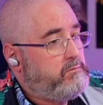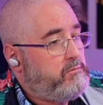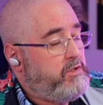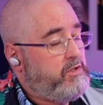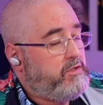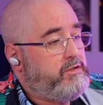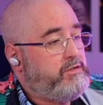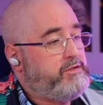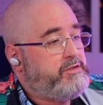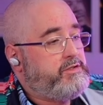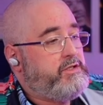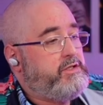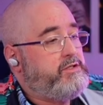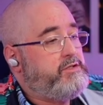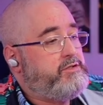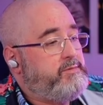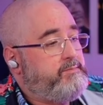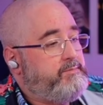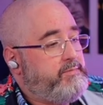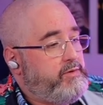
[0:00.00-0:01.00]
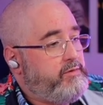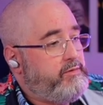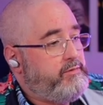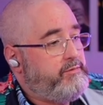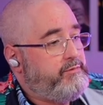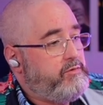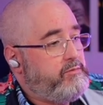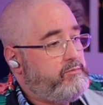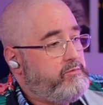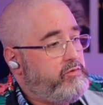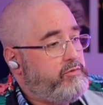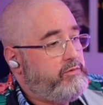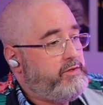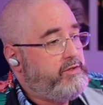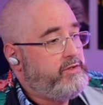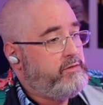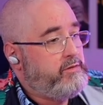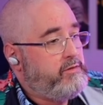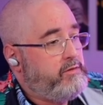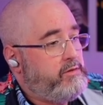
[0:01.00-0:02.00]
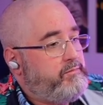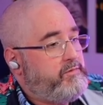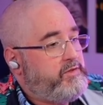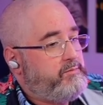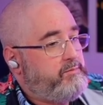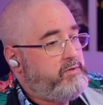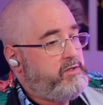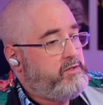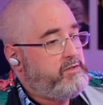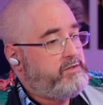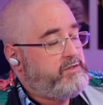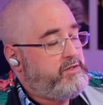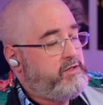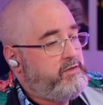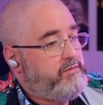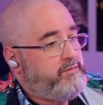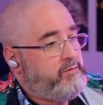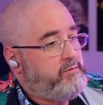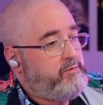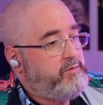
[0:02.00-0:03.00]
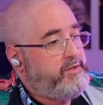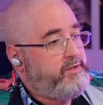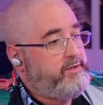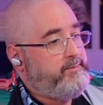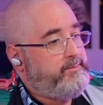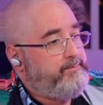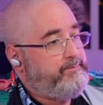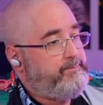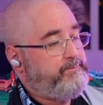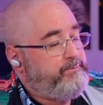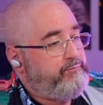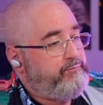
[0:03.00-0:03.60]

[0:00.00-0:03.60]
Like I said, it's a beautiful morning to pass over, wasn't it?